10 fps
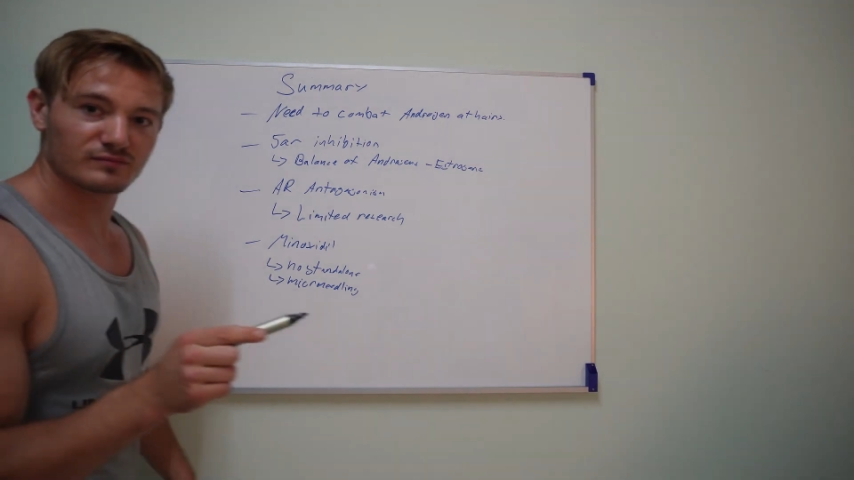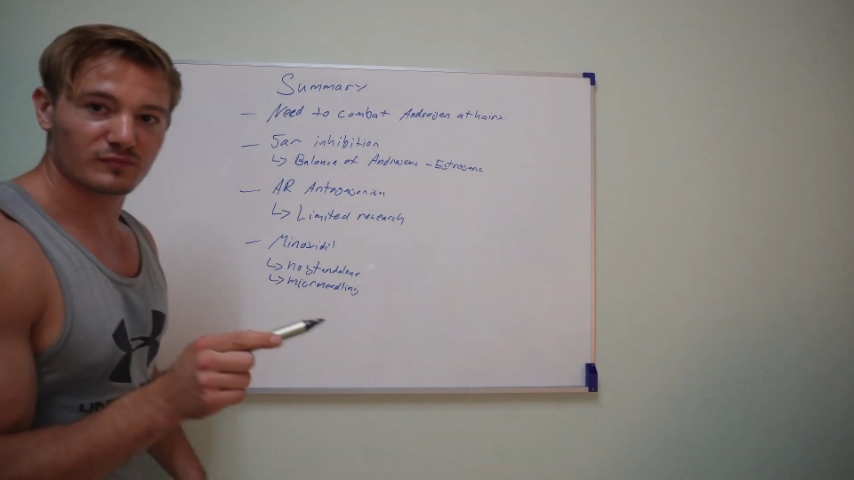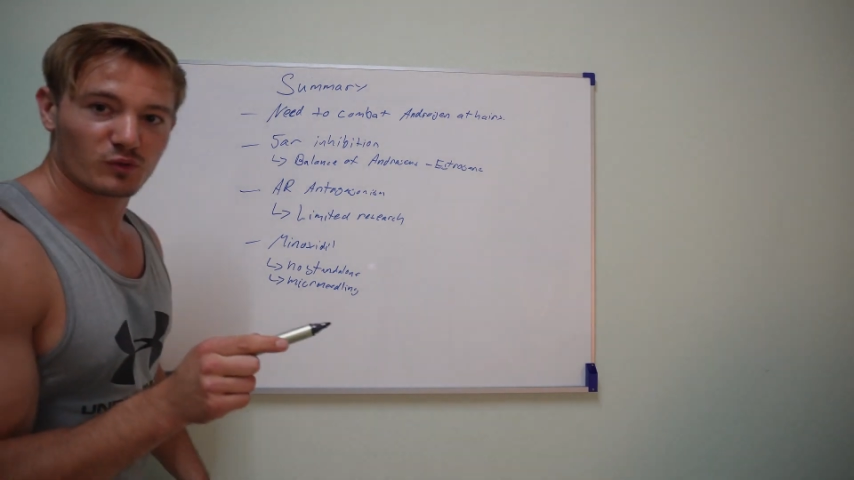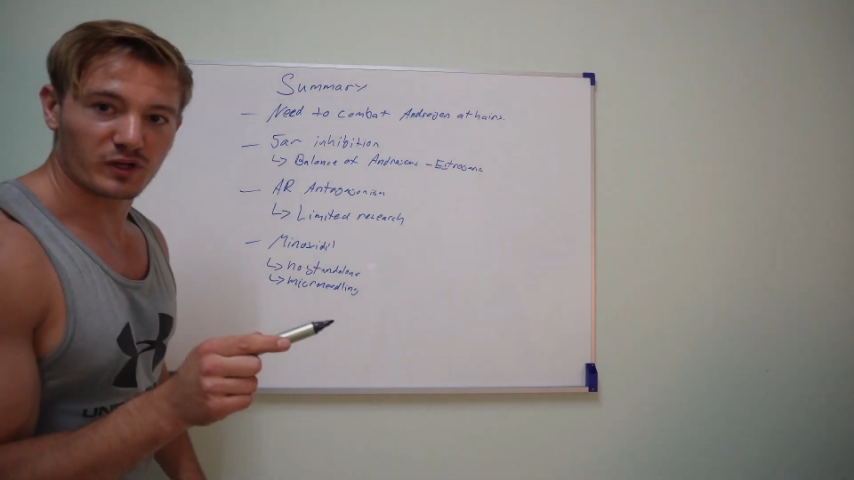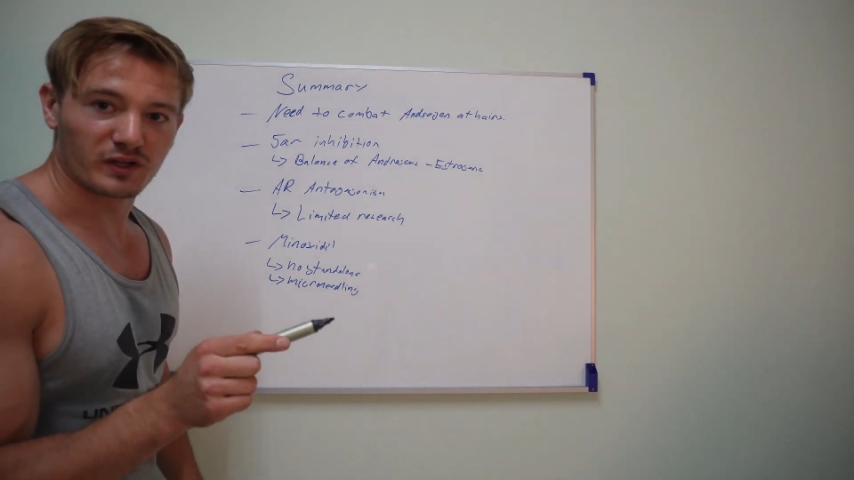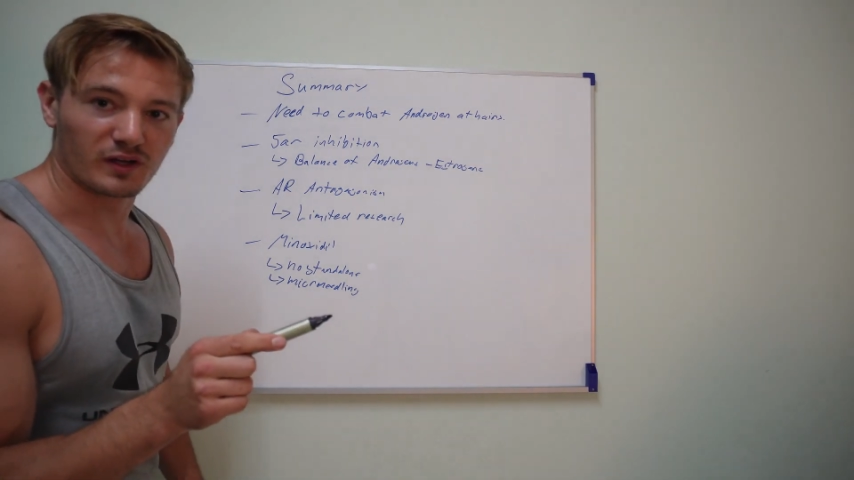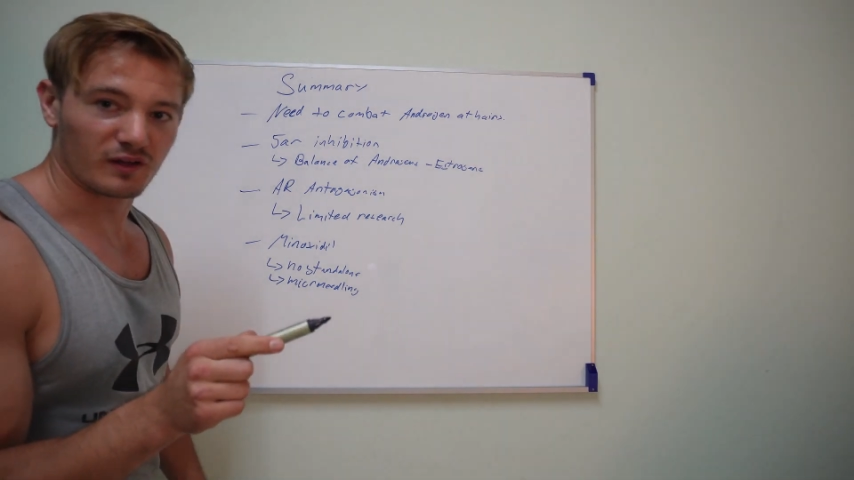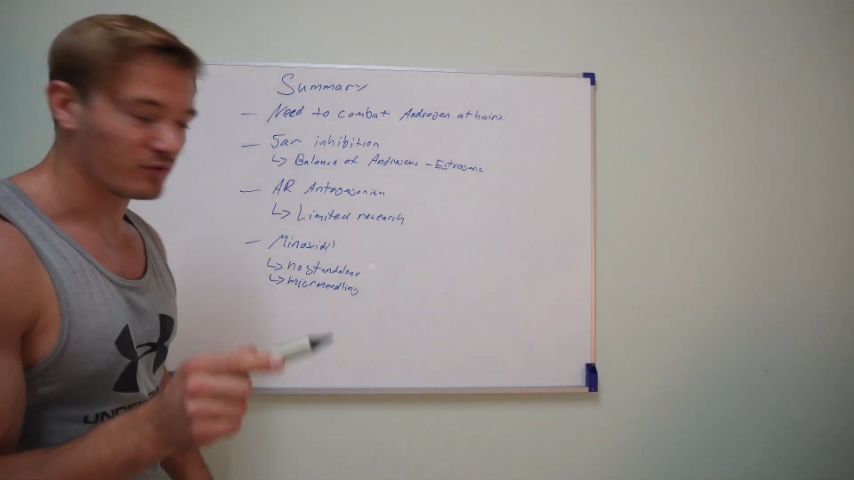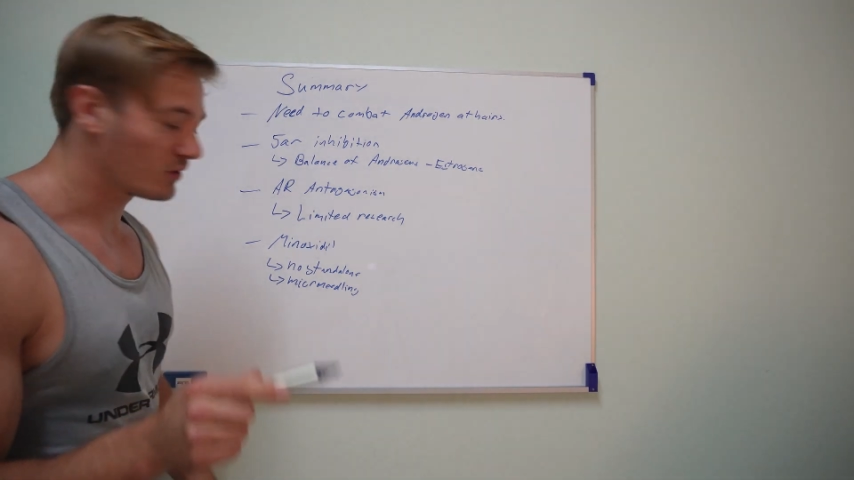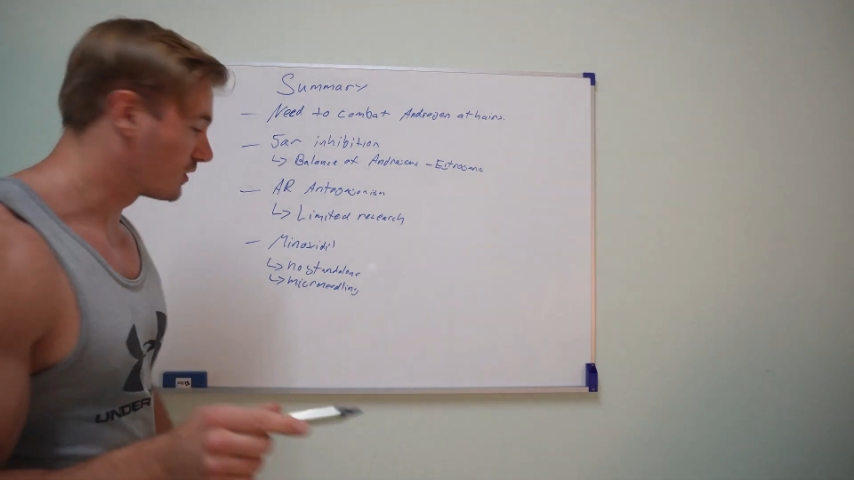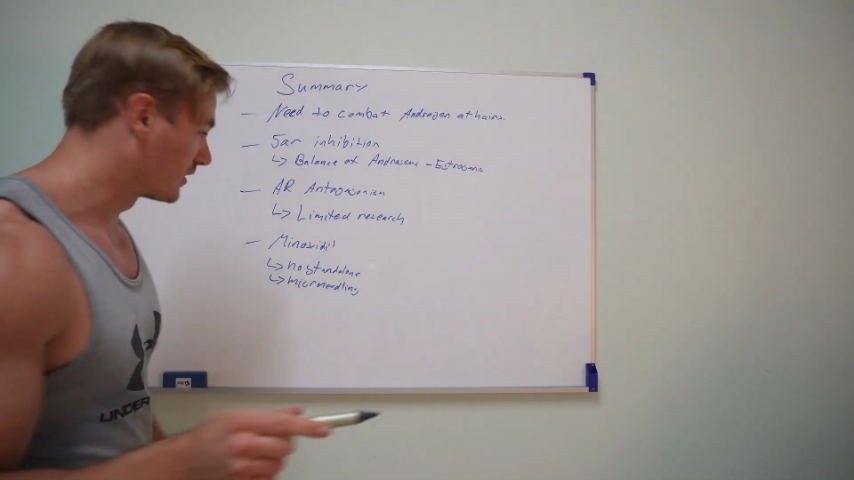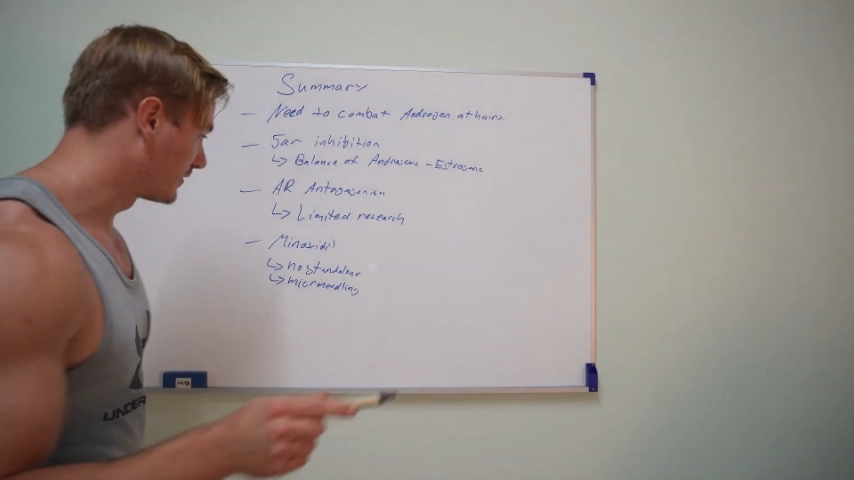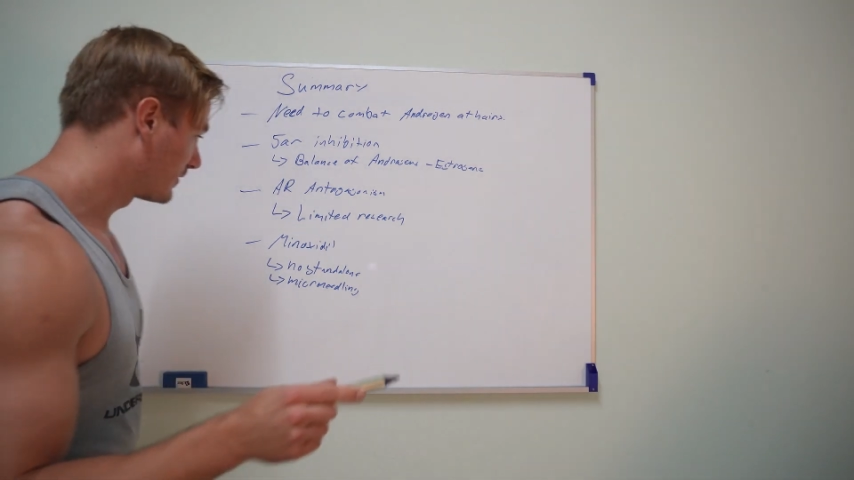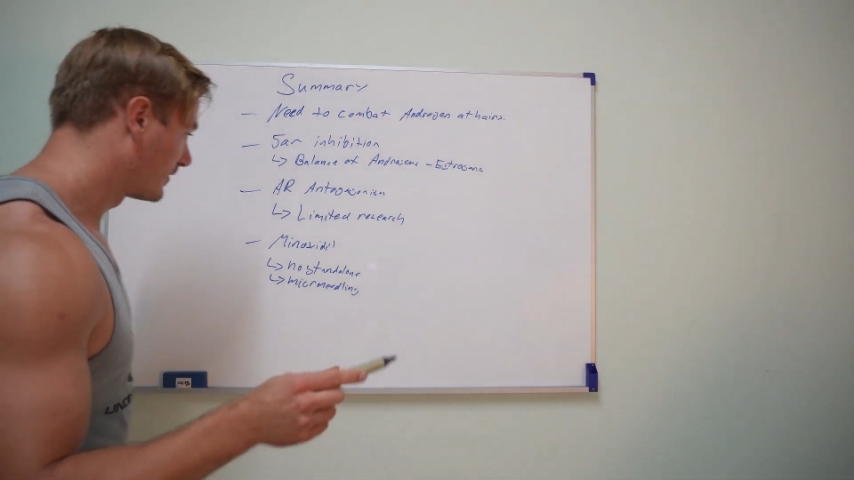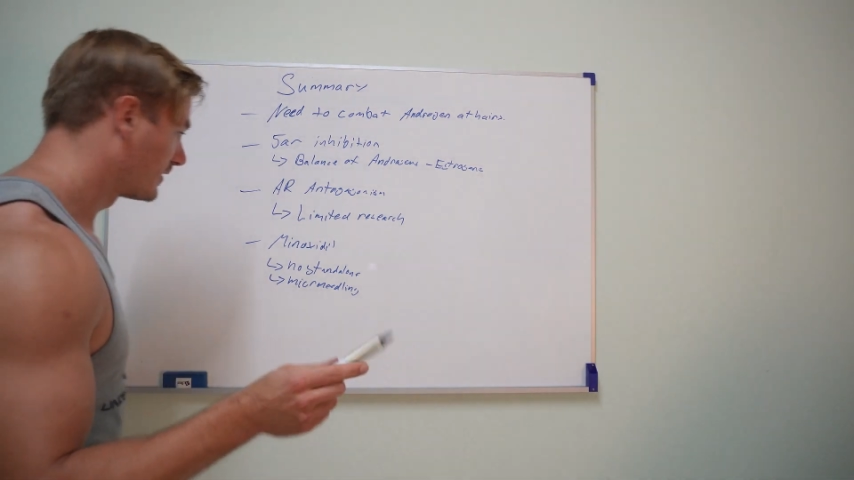what I nearly forgot,
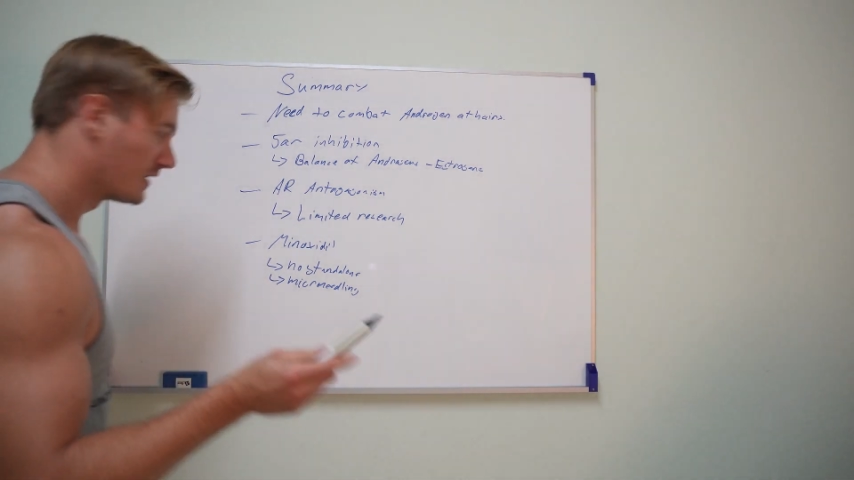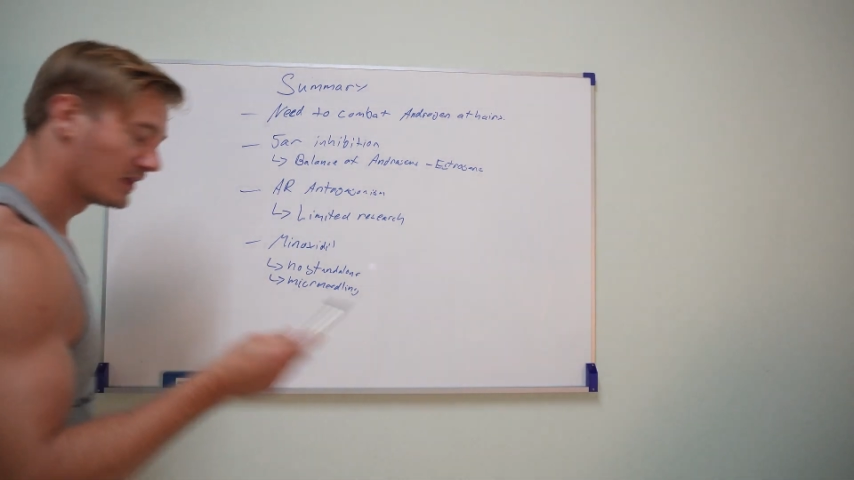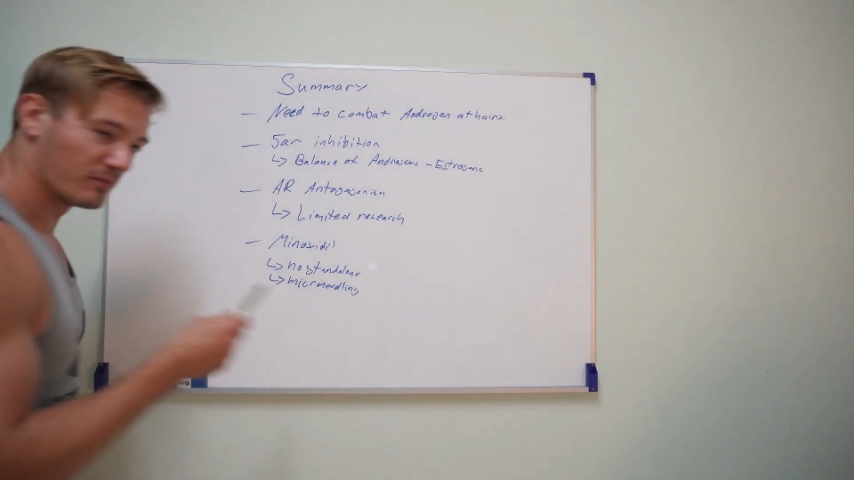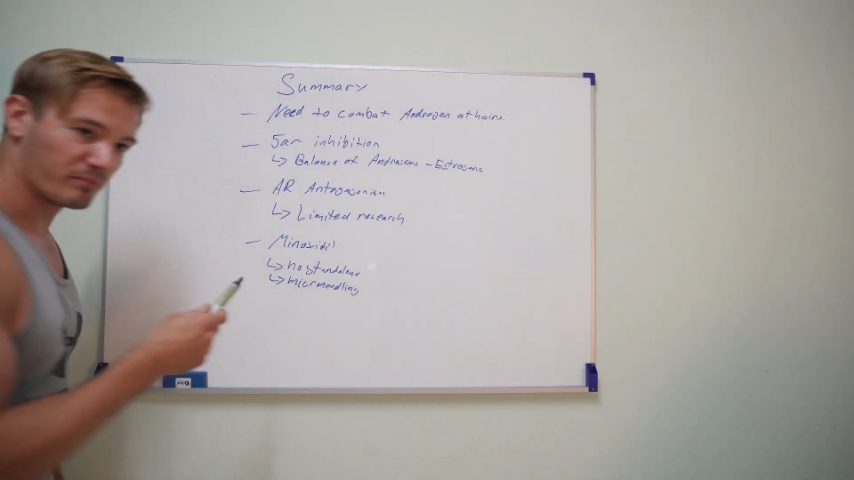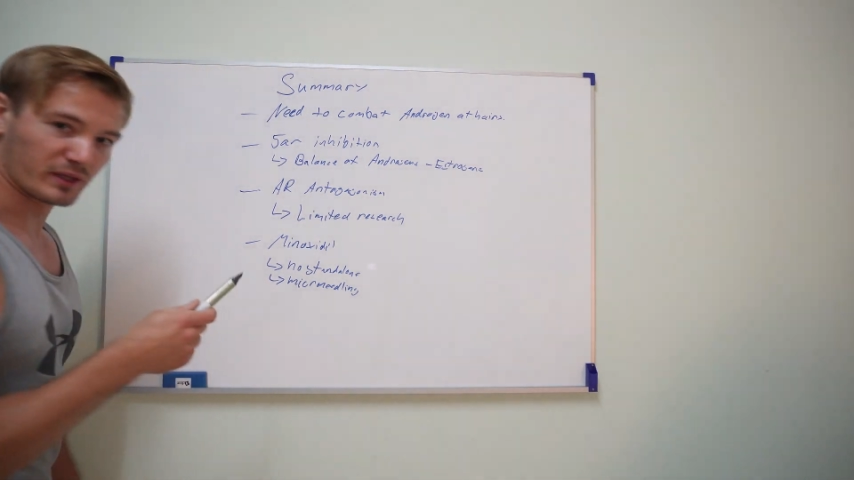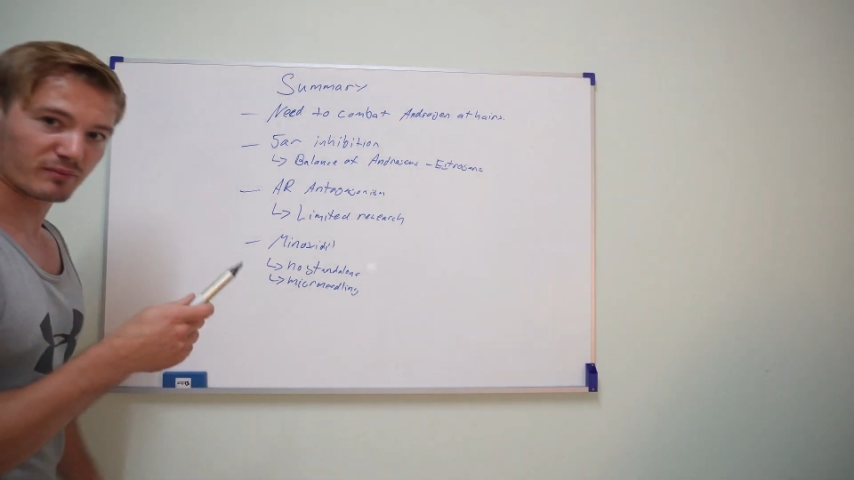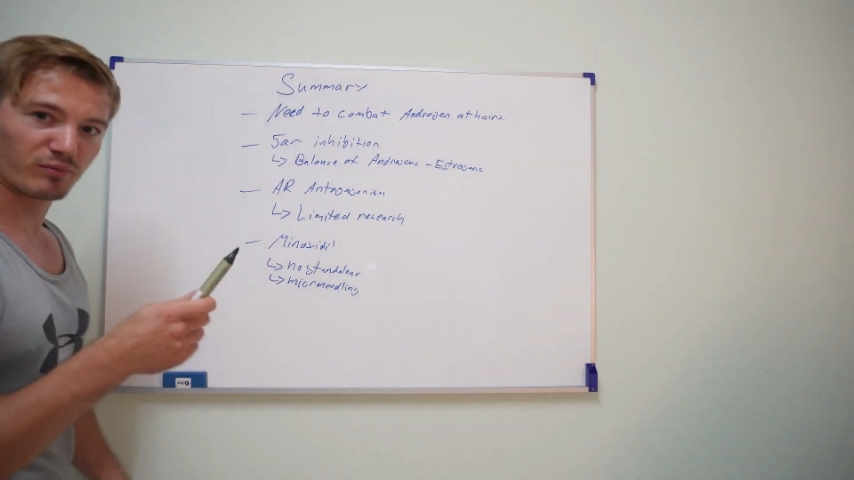a big